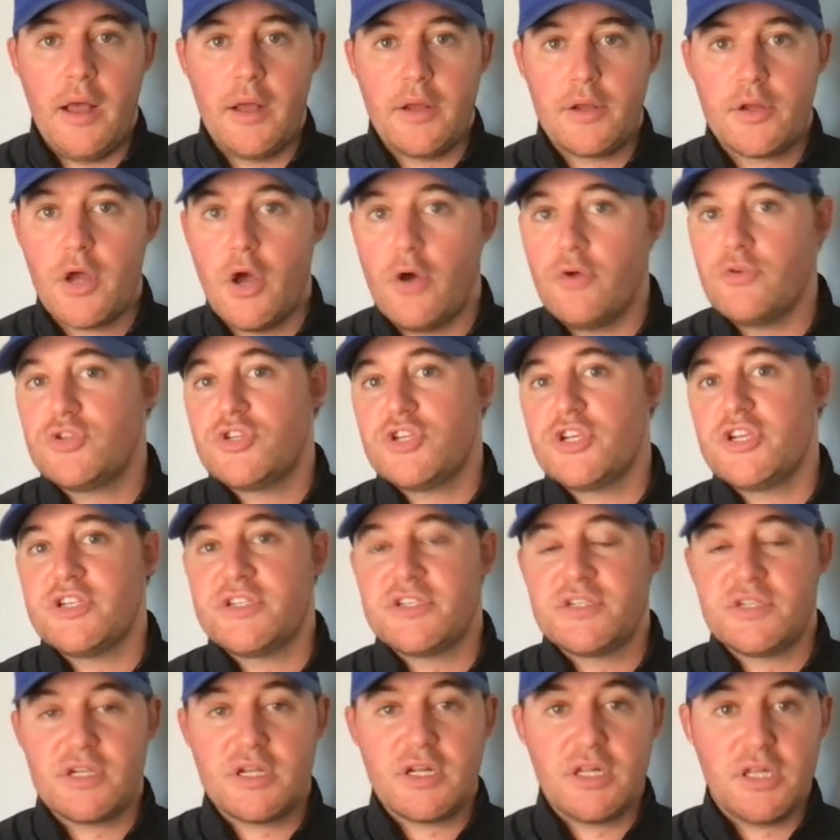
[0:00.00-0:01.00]

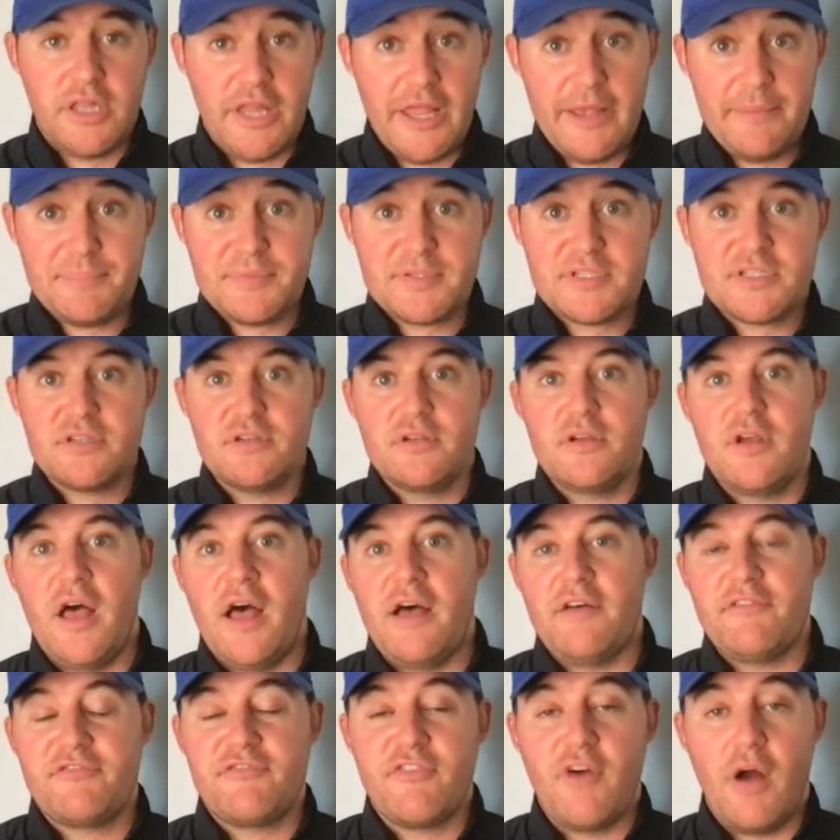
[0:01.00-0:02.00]
coaches' clips
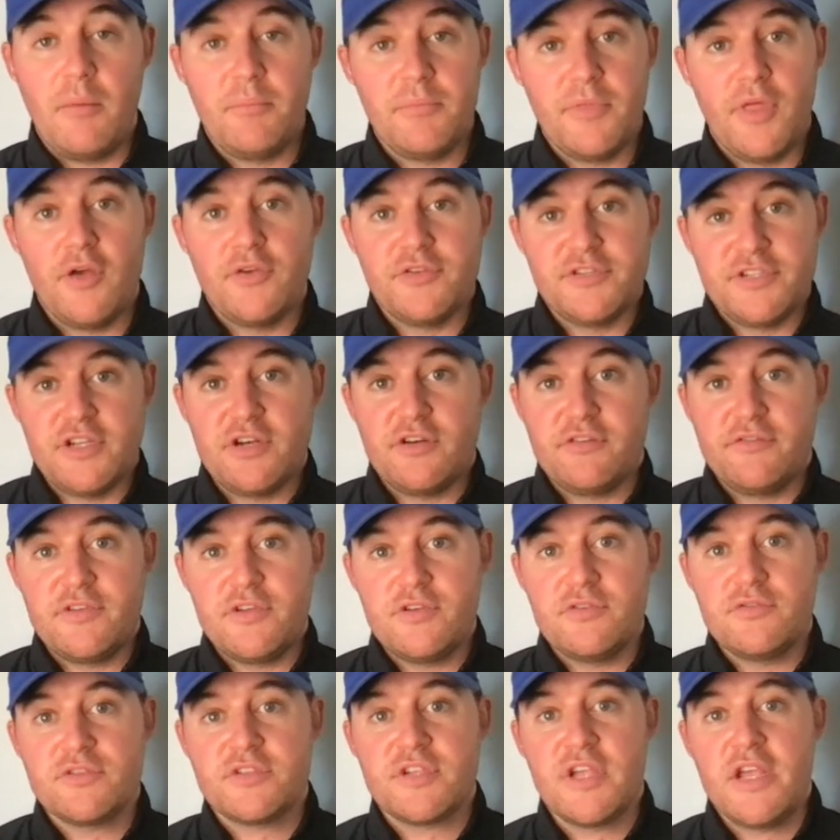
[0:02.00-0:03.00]
from those
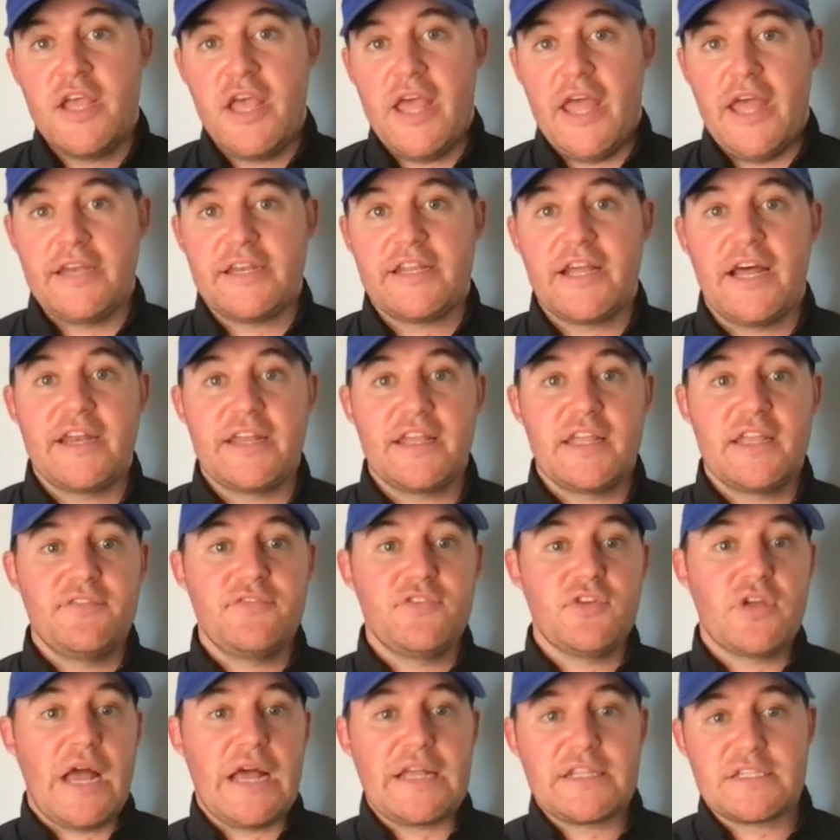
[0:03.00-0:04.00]
interviews and kind of give
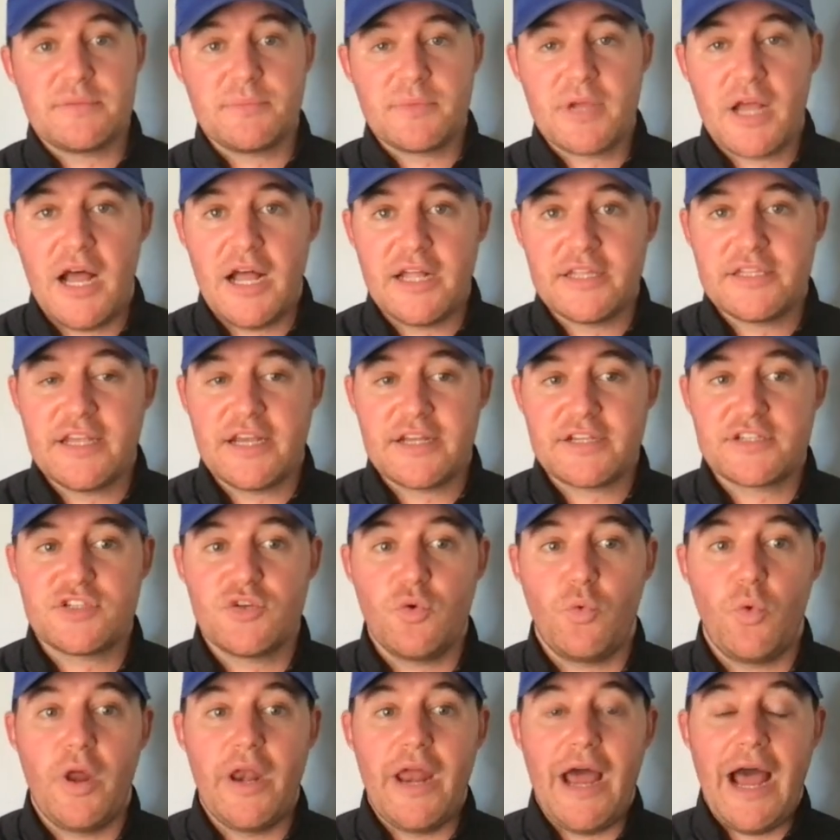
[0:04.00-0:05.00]
you guys some context to
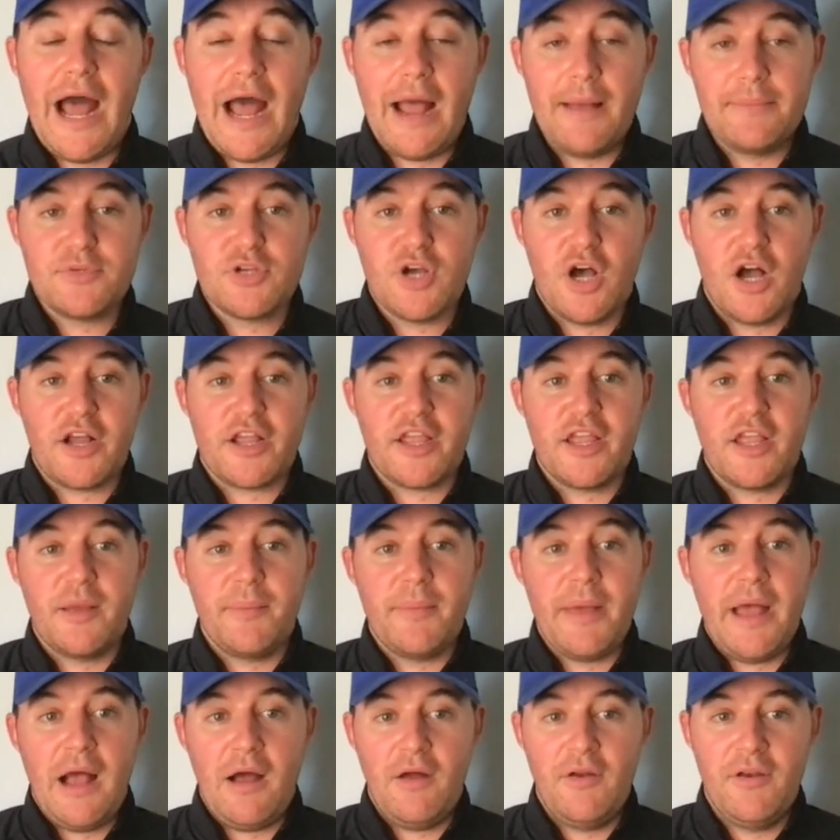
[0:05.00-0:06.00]
what I'm talking
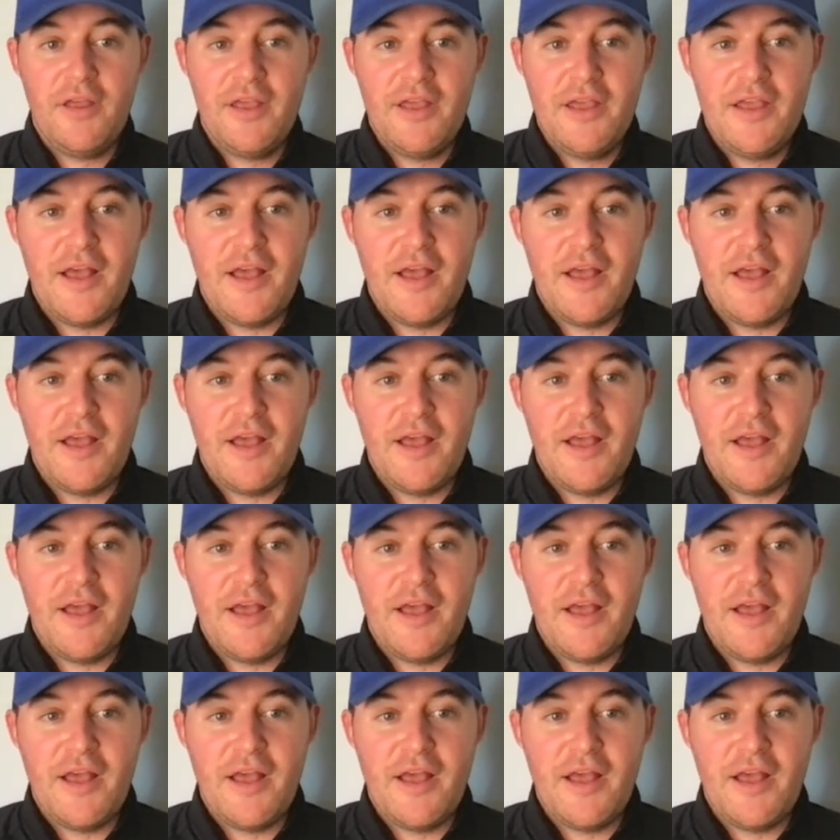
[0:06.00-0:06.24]
about.